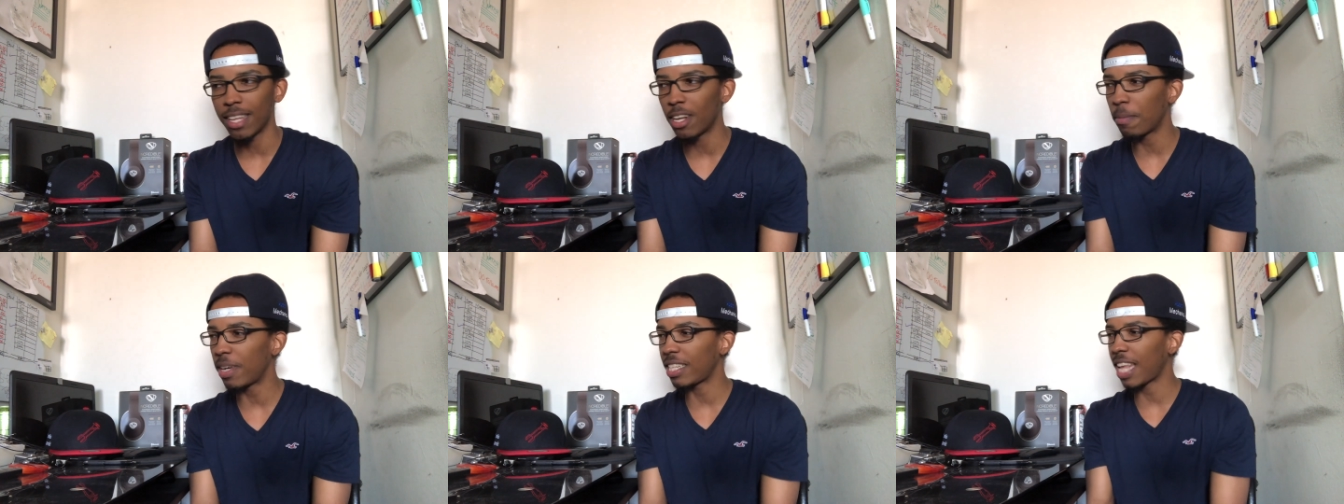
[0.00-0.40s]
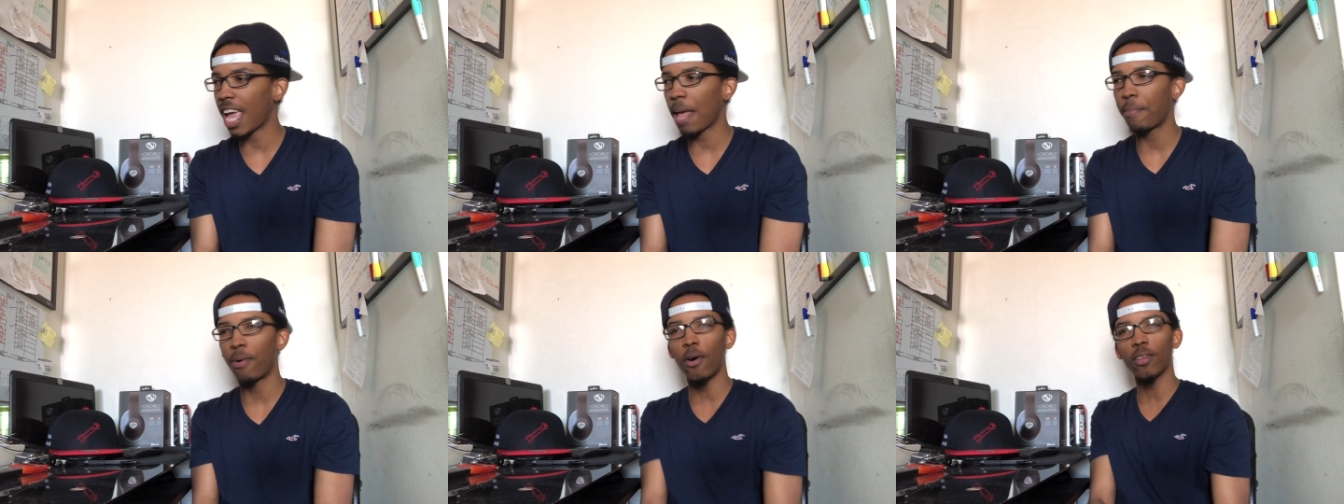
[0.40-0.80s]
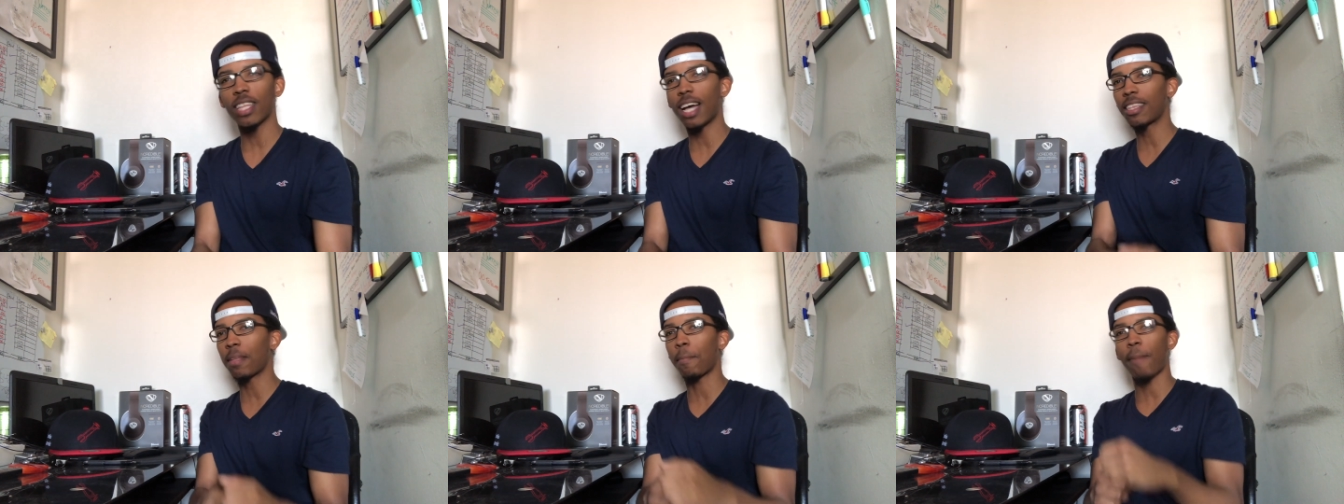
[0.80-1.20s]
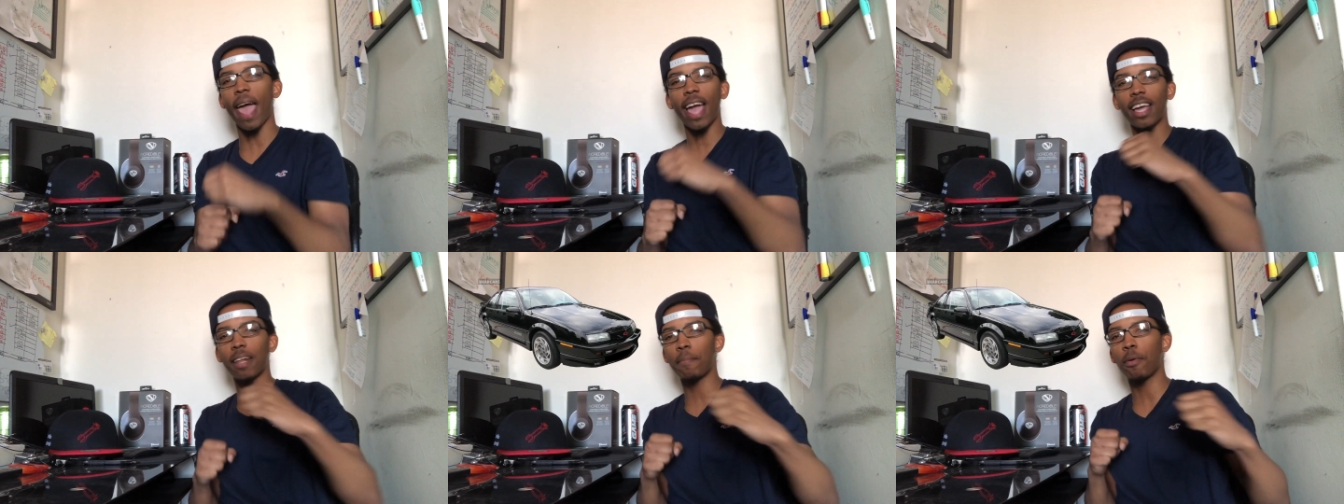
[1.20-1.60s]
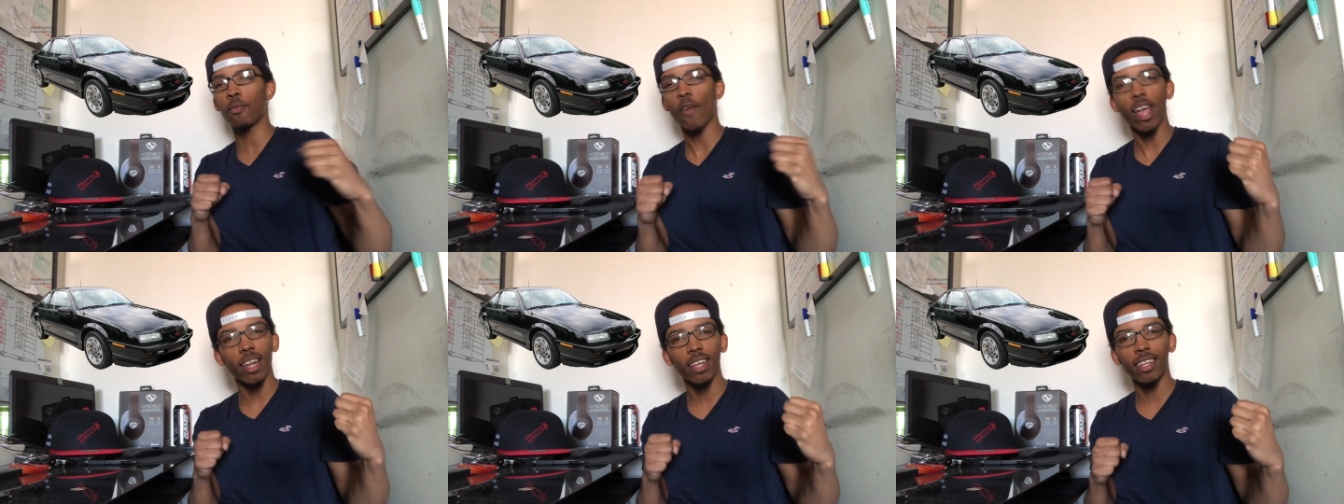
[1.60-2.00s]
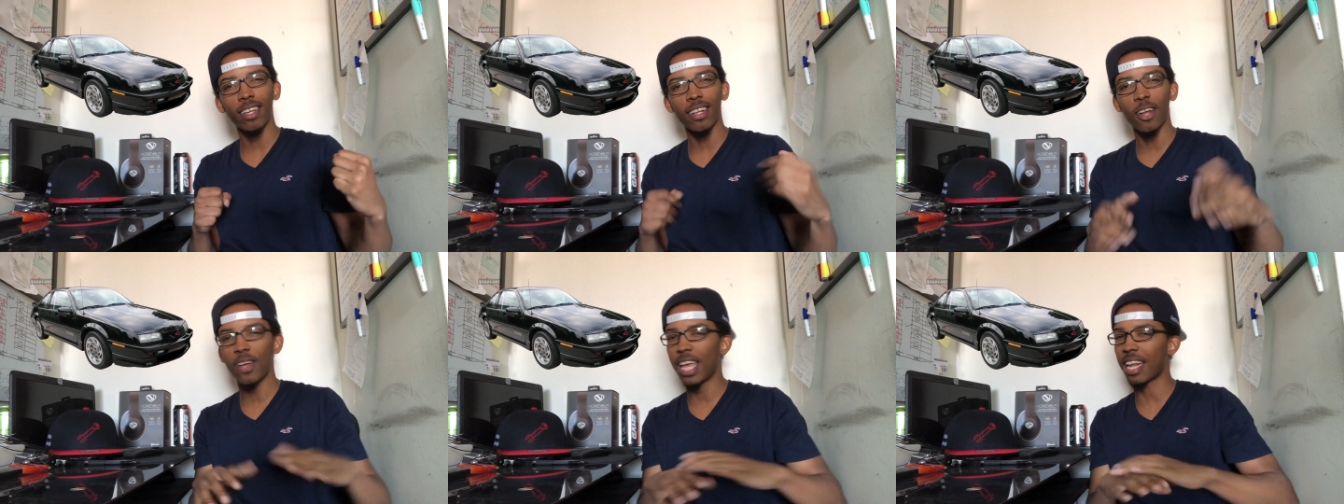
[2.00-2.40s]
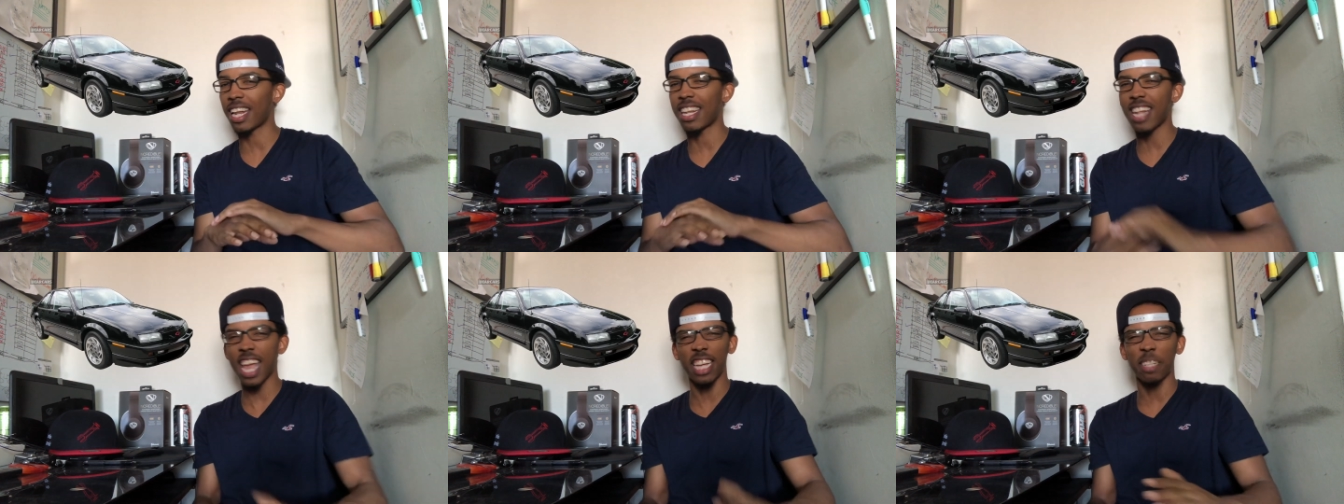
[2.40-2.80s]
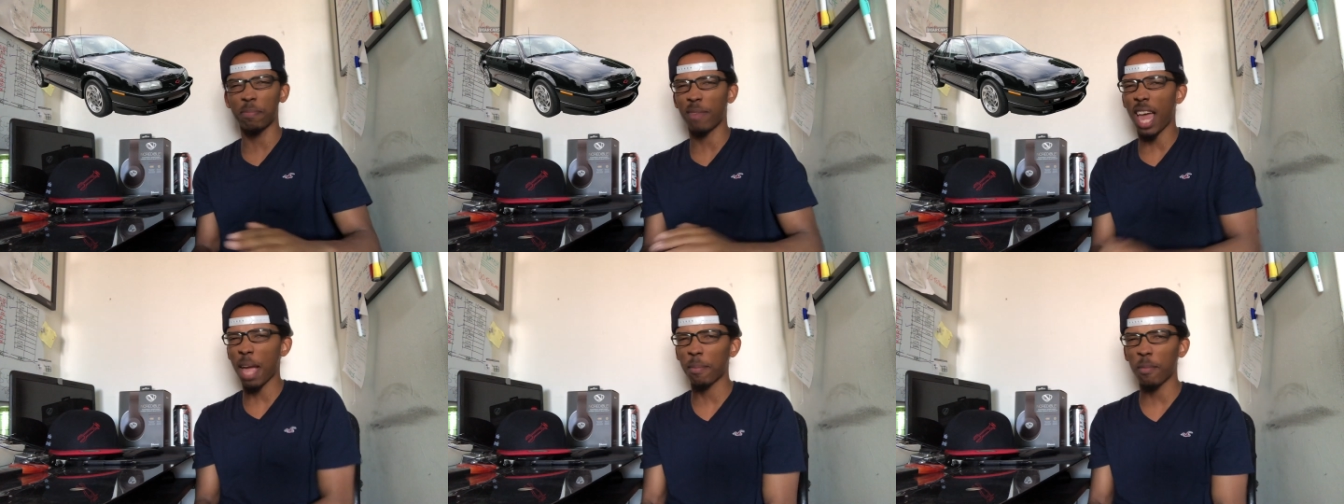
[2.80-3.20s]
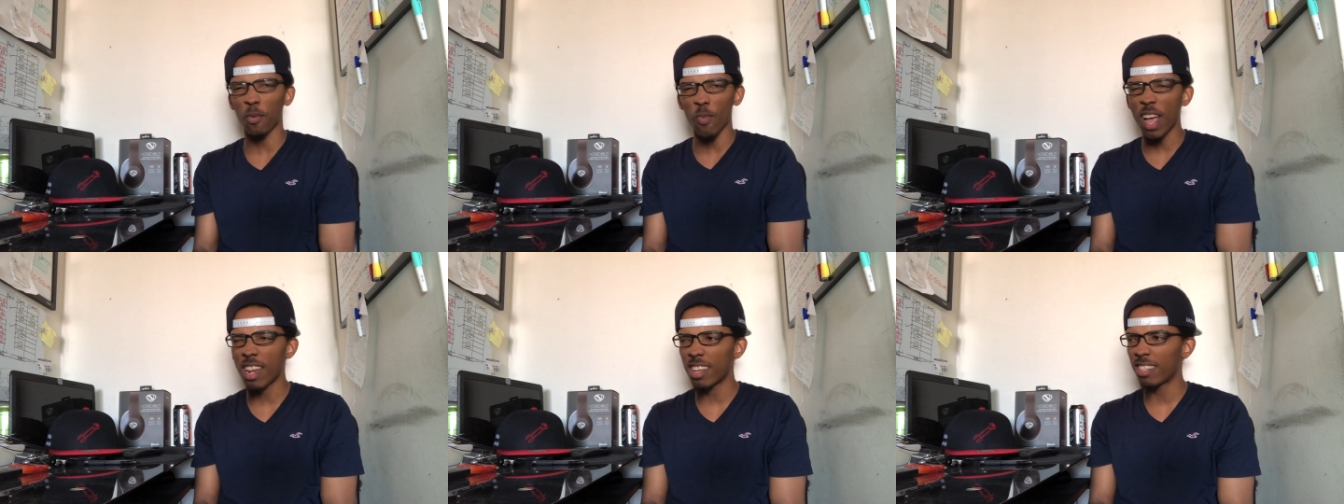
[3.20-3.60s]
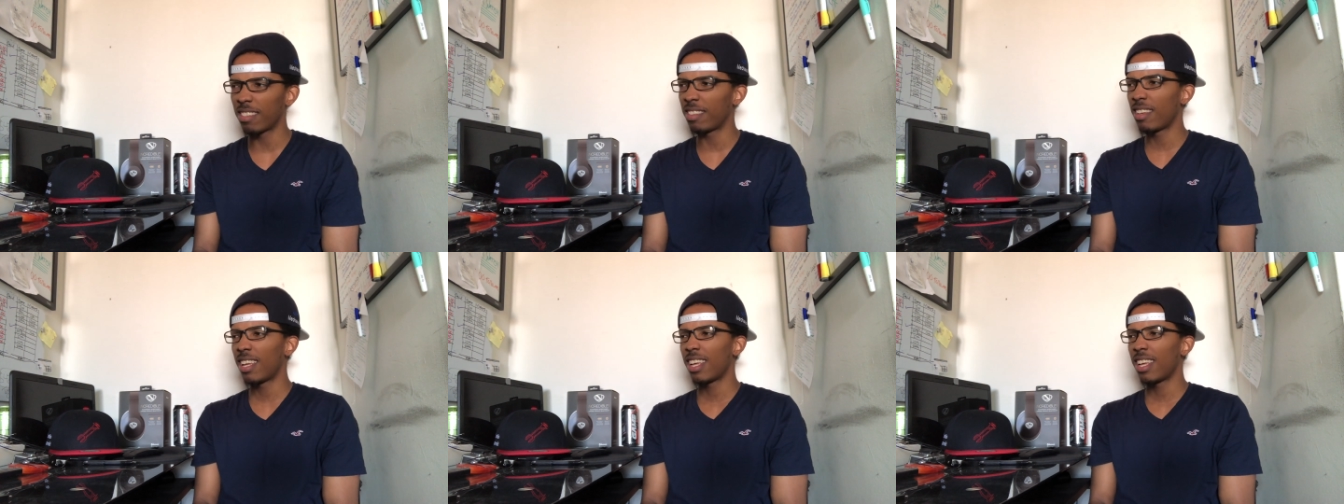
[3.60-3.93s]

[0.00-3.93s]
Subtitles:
you know, my dad pulled out the back of the Beretta. You know, he had a nice black Beretta.